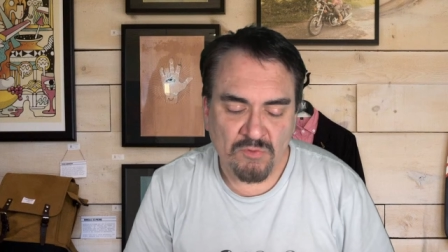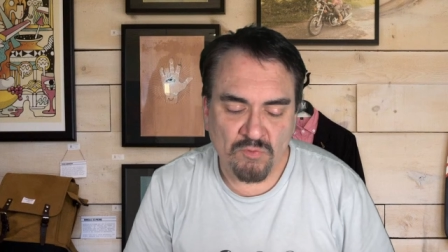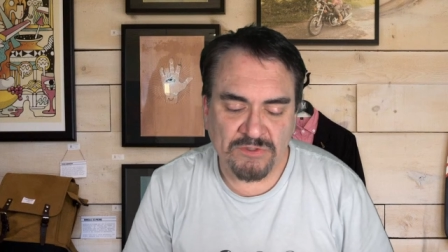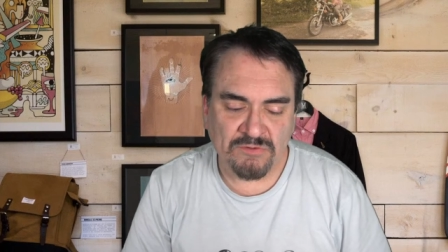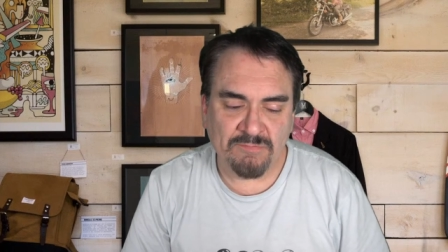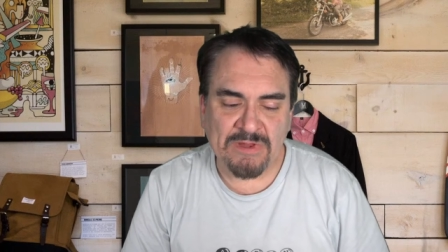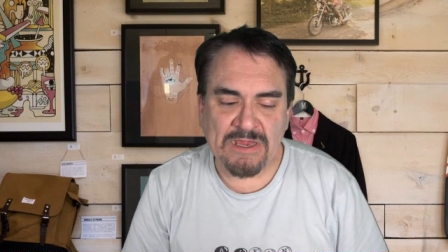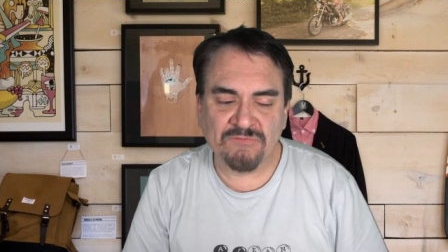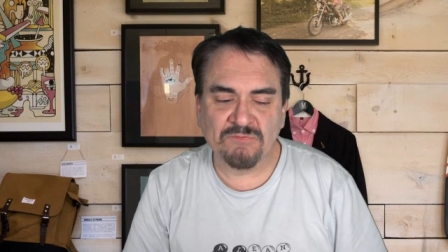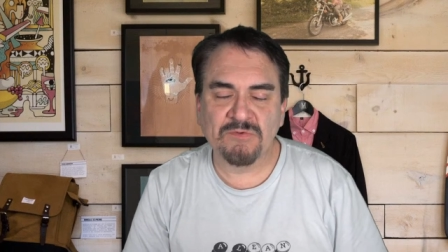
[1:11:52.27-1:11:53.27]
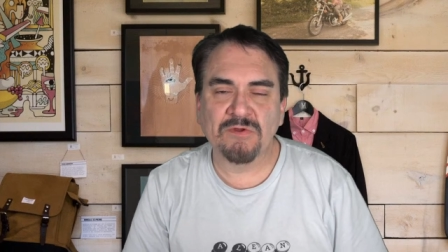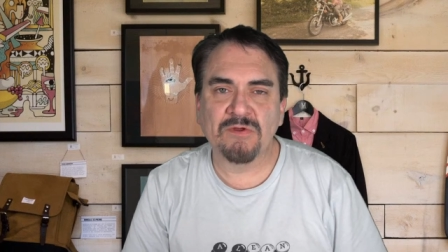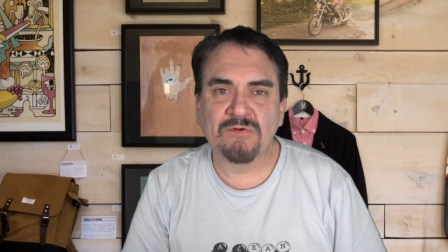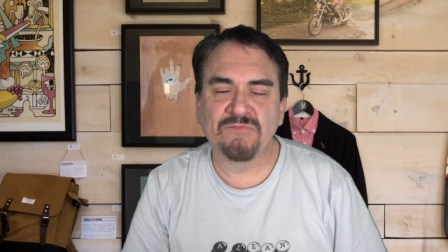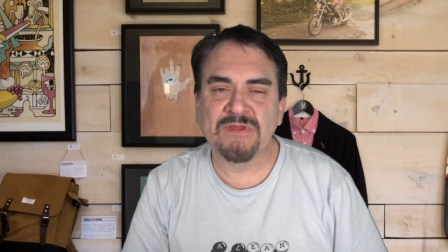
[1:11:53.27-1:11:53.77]
when you come back from
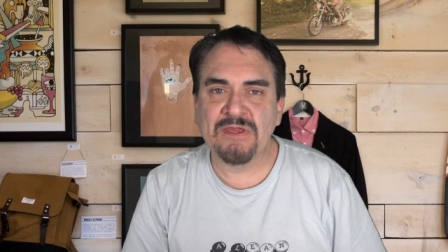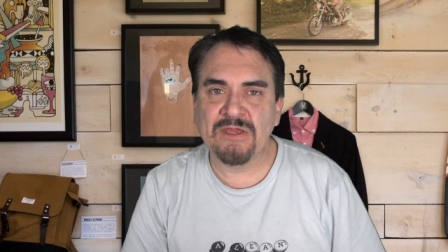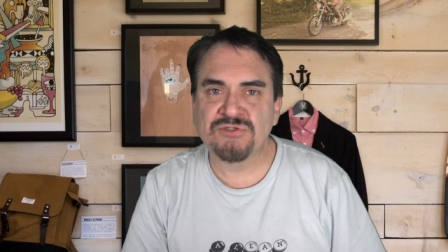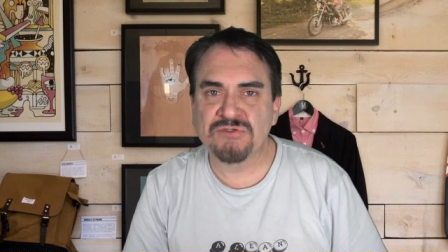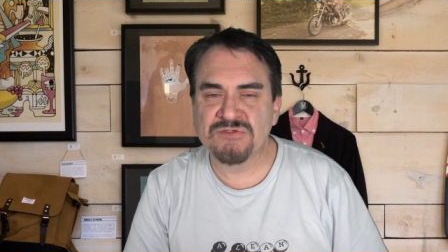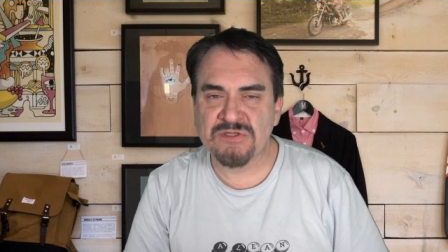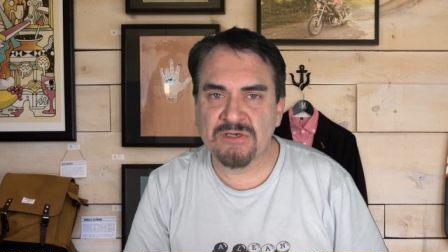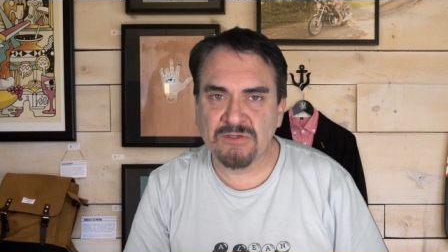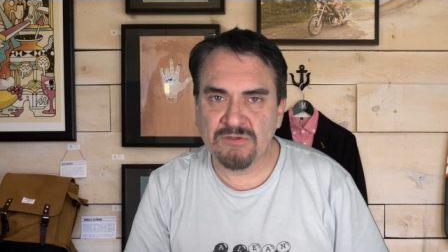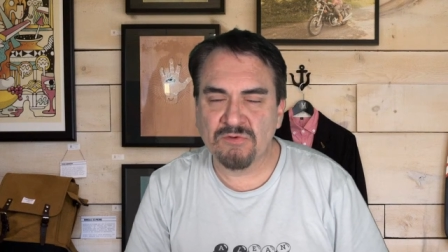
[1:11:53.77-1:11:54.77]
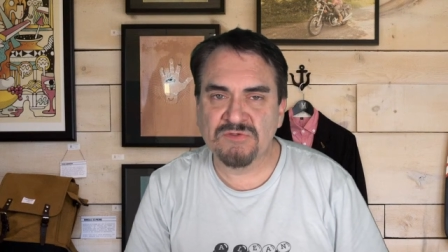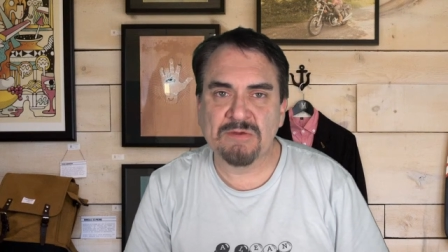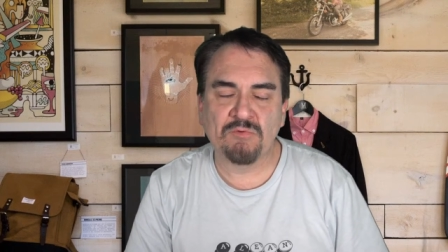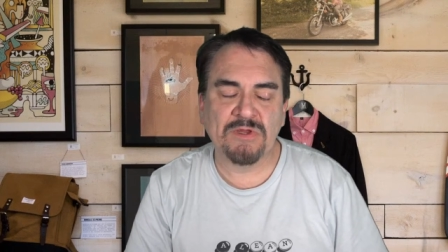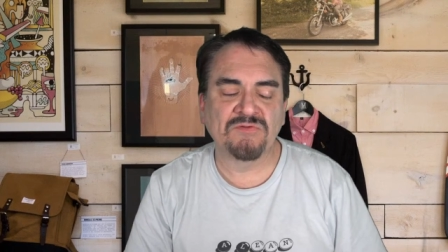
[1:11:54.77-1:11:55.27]
a vacation setting, you know,
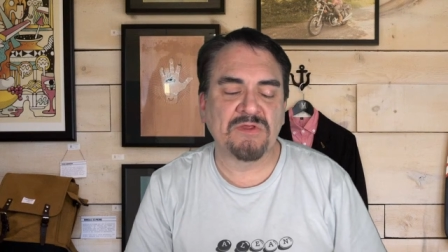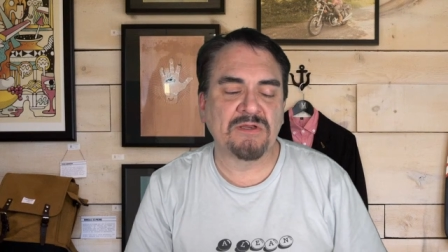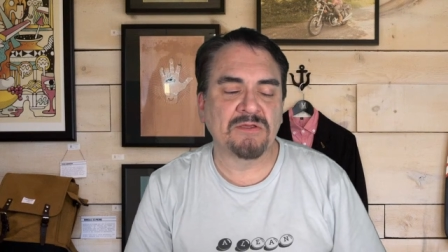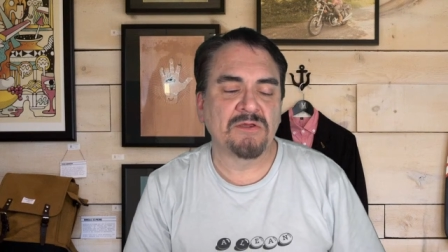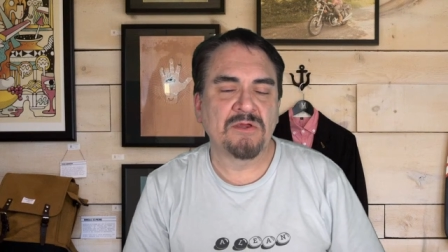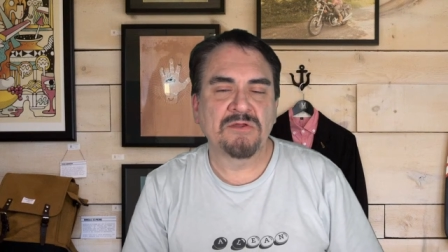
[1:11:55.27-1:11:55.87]
time away setting,